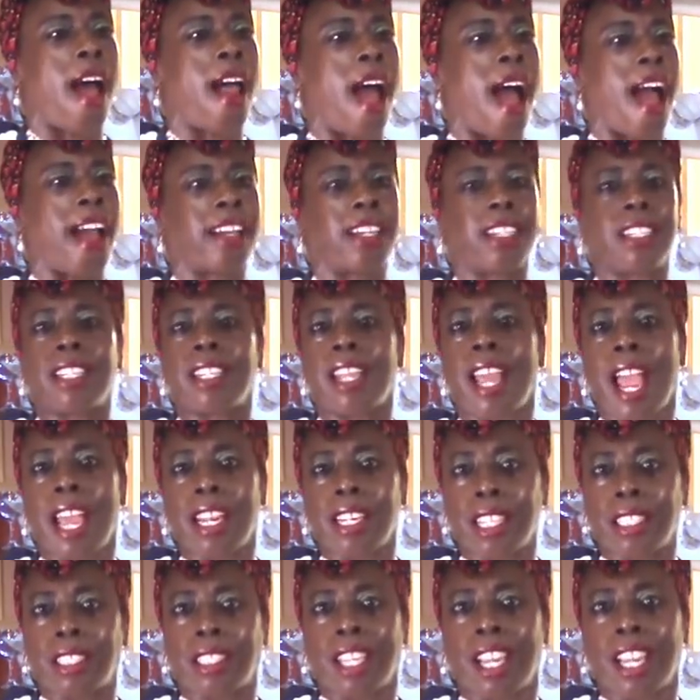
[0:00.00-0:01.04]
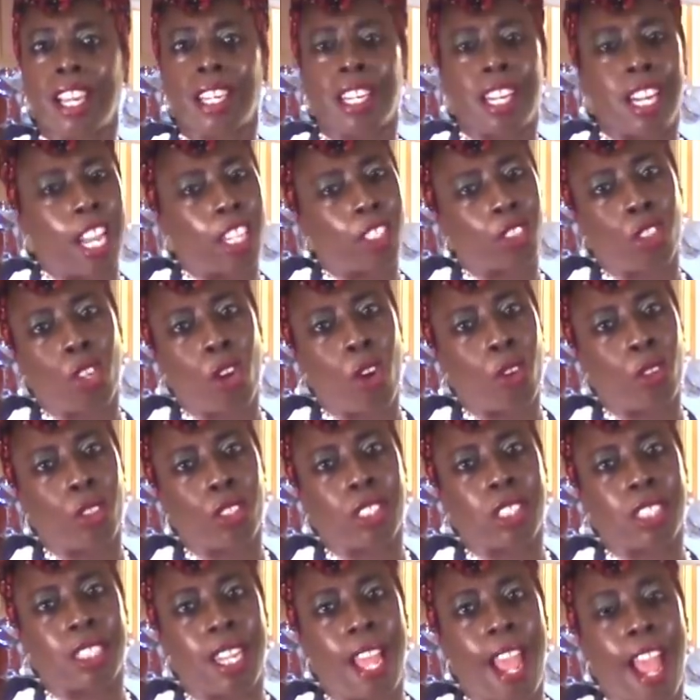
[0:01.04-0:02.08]
I, I can eat anything and that's your
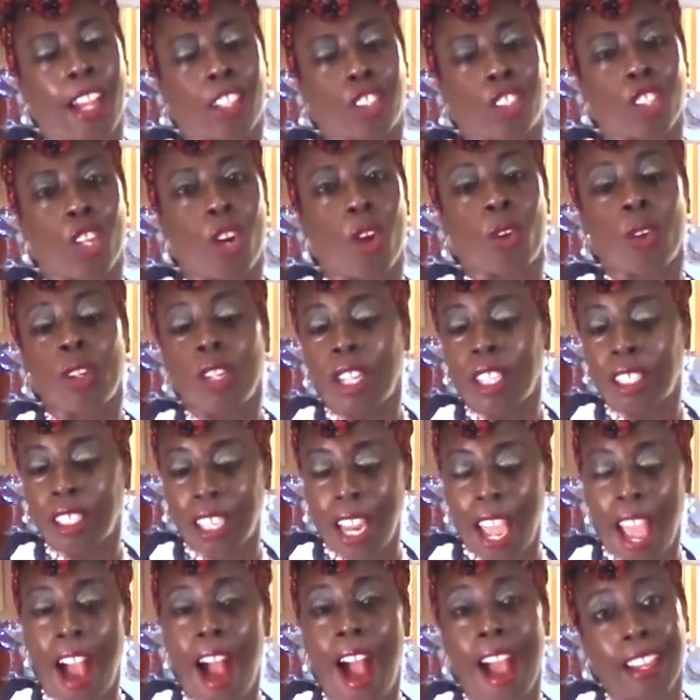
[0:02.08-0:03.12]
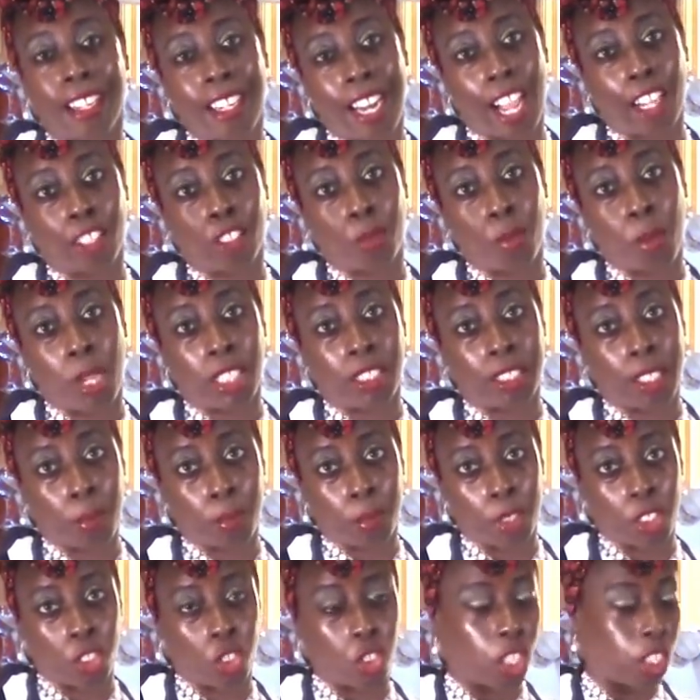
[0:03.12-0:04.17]
only snack. So now I can actually make
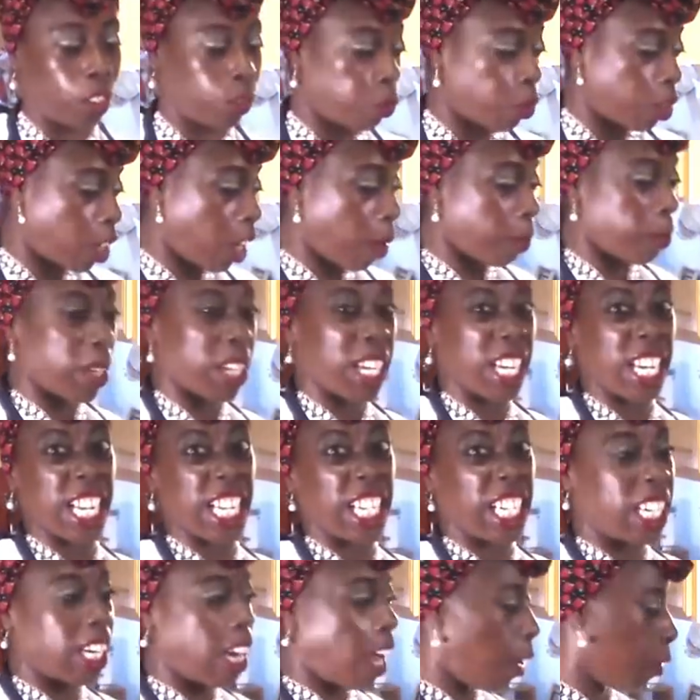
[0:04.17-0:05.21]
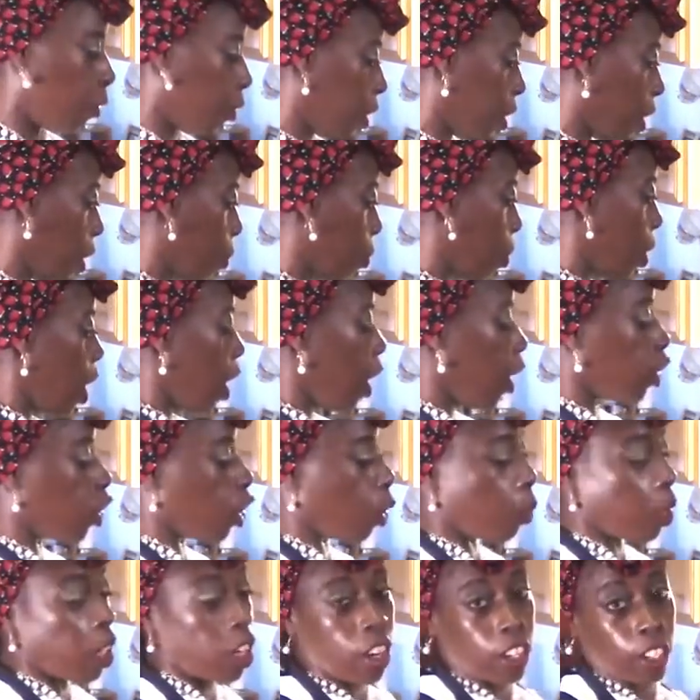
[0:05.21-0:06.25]
something just for him and he loves them.
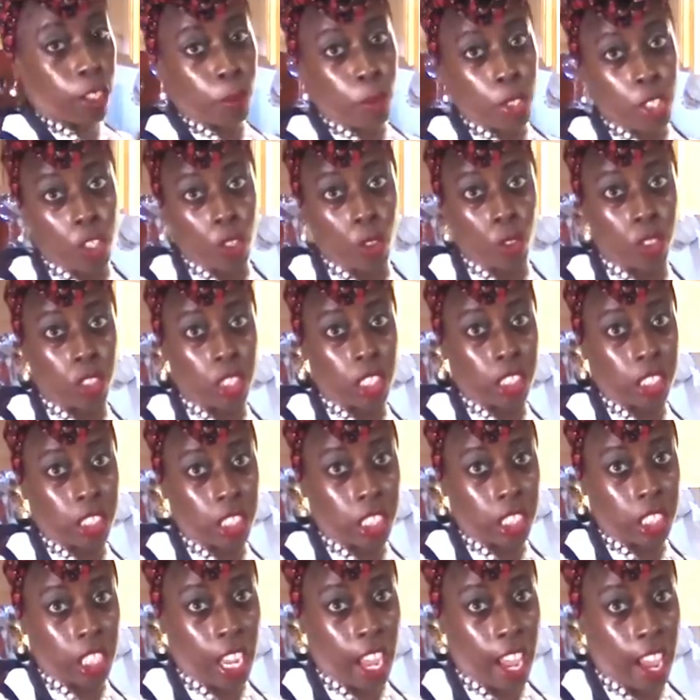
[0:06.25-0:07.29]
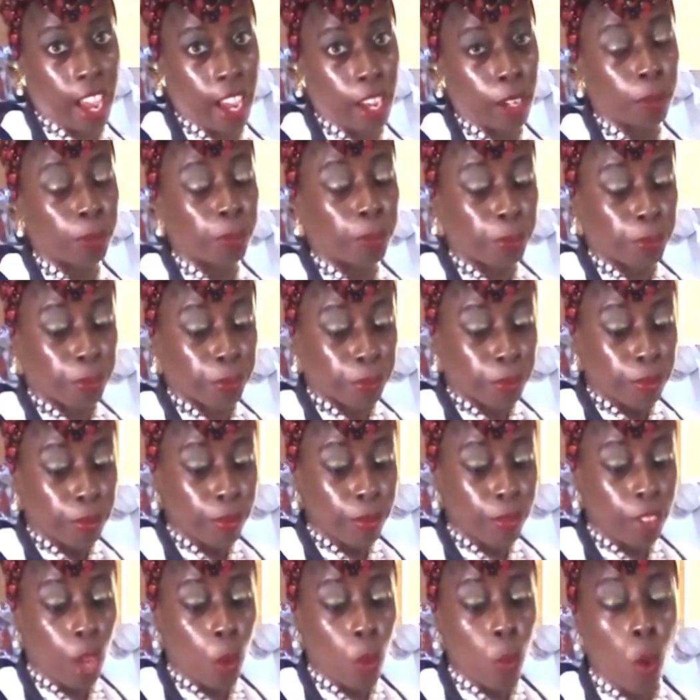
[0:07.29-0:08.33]
So we're going to be using today
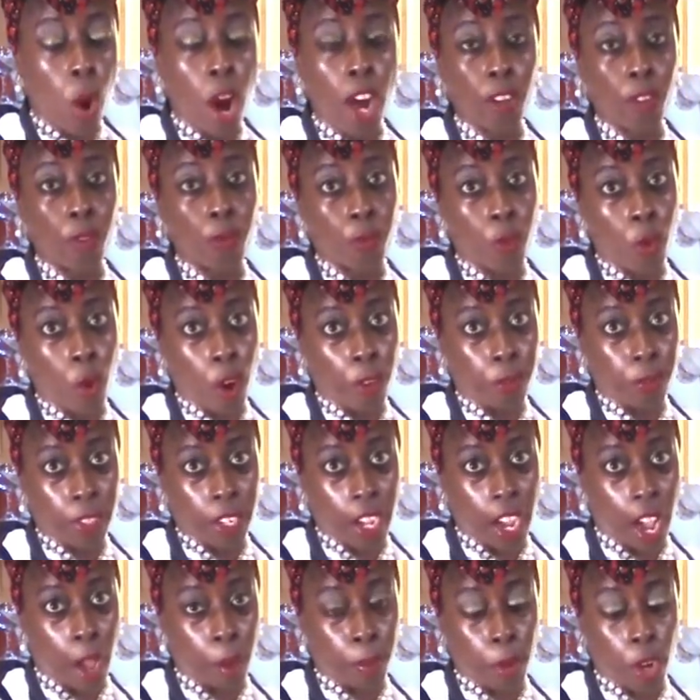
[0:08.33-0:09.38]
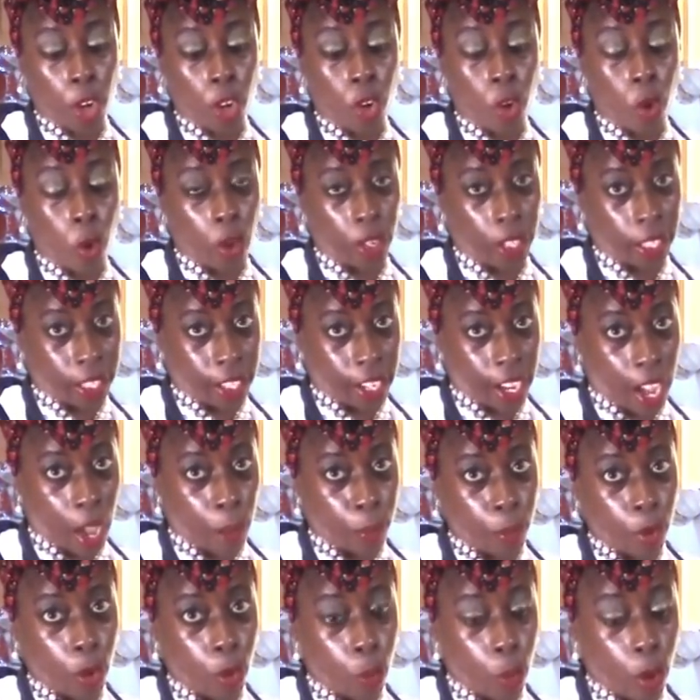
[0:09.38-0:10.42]
one fourth cup, a quarter
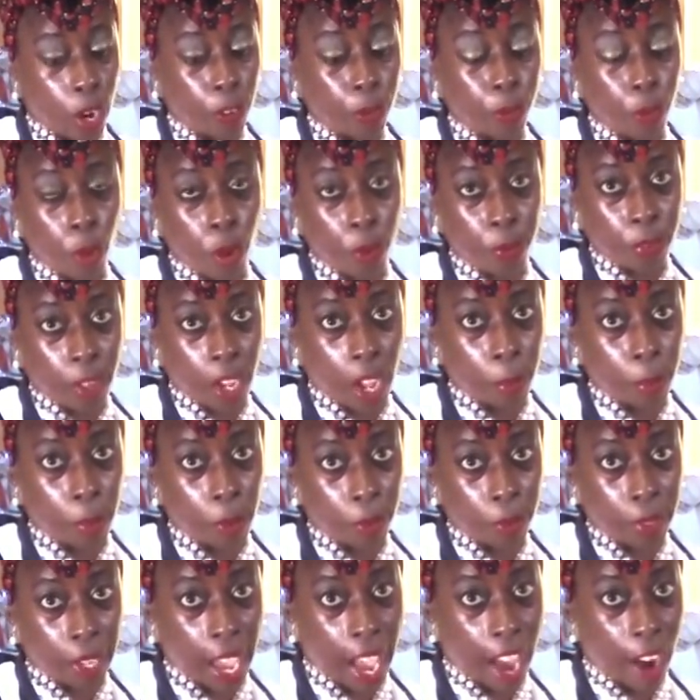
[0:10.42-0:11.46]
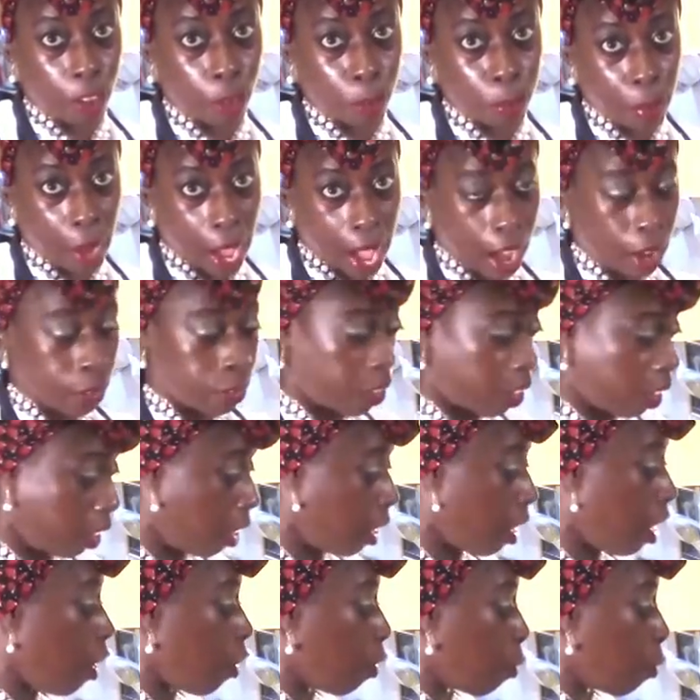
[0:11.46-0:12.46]
cup, or one fourth cup of carrot powder.